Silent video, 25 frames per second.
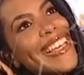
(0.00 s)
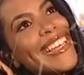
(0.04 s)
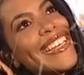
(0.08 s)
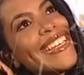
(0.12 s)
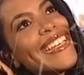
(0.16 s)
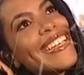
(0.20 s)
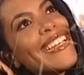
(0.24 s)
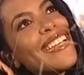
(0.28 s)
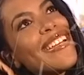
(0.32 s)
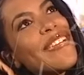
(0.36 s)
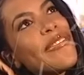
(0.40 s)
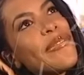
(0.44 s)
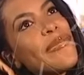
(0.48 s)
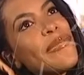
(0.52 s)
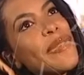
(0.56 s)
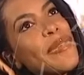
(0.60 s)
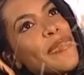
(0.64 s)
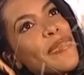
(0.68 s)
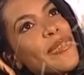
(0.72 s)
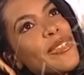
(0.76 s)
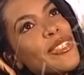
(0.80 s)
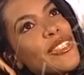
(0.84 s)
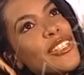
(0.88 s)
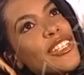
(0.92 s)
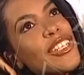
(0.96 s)
Yeah, I
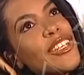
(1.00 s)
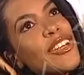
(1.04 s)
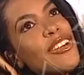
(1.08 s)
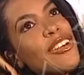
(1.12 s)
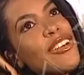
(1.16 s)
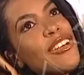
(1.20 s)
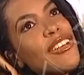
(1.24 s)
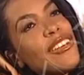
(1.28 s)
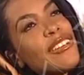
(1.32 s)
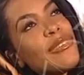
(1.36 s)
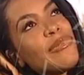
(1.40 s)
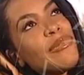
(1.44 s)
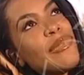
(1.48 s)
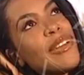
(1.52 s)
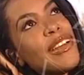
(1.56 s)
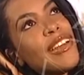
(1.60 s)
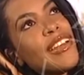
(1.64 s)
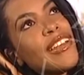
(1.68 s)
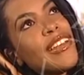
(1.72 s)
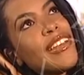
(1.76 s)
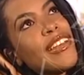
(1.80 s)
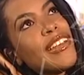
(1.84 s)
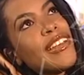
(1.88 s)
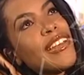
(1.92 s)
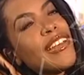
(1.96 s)
remember she called
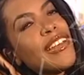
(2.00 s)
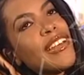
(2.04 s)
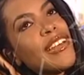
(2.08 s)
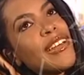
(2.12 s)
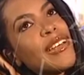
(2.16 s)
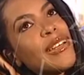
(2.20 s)
my